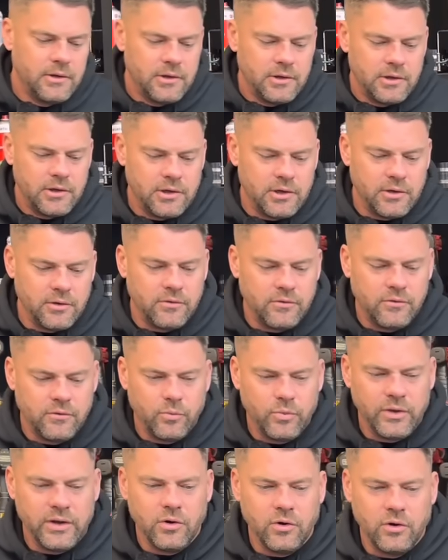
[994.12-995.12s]
you know,
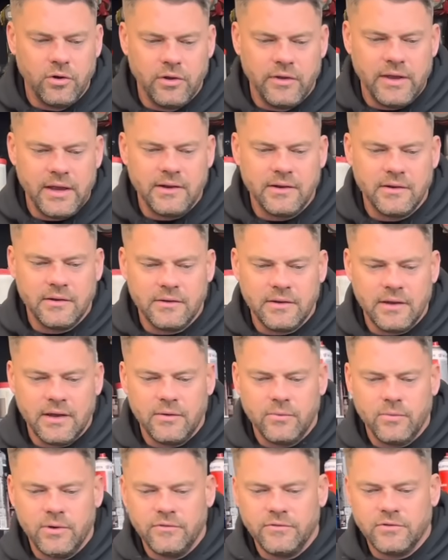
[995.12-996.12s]
at the end of the day,
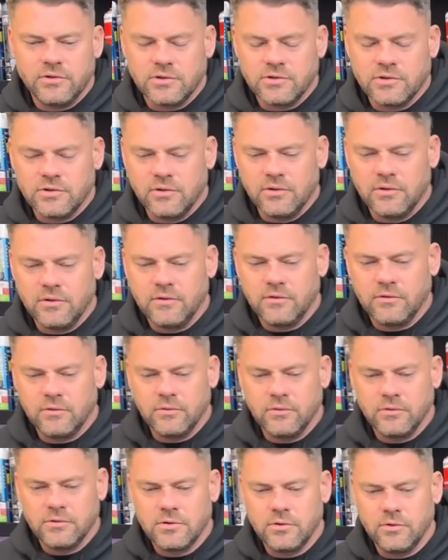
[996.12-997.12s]
we've just done the
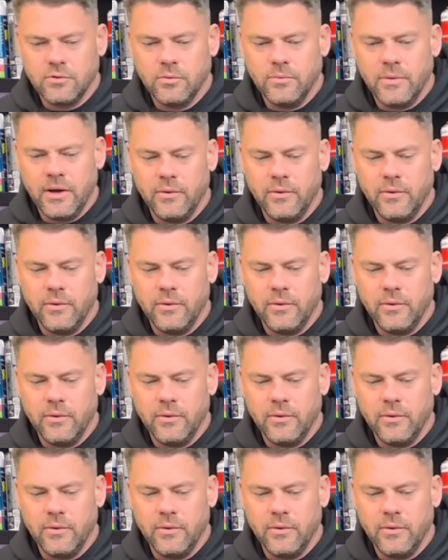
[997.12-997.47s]
sort of tool motor.